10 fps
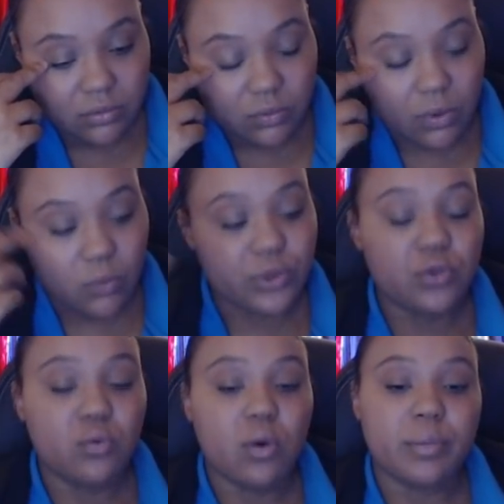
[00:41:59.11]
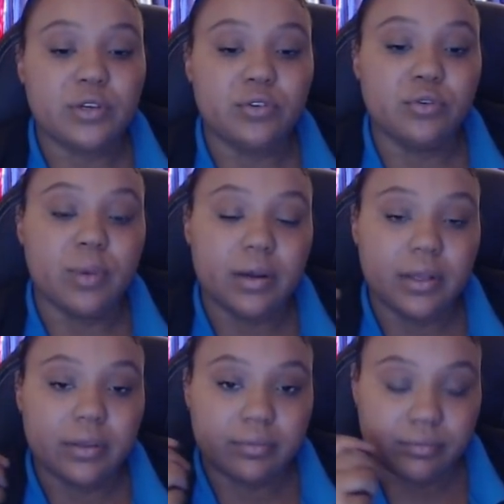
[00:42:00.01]
well, what do you want me to do about
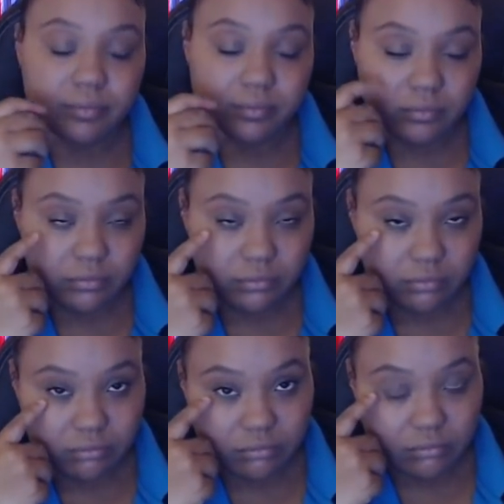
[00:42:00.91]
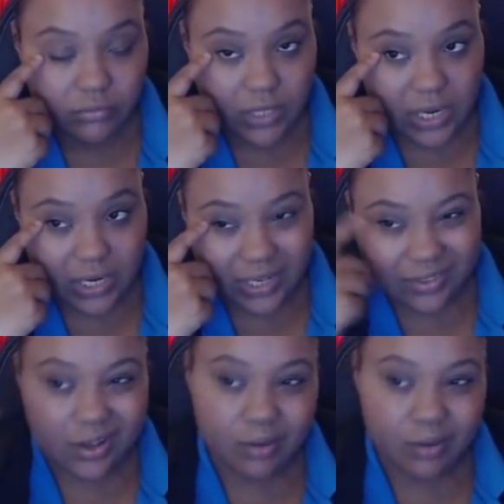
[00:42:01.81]
it? And I thought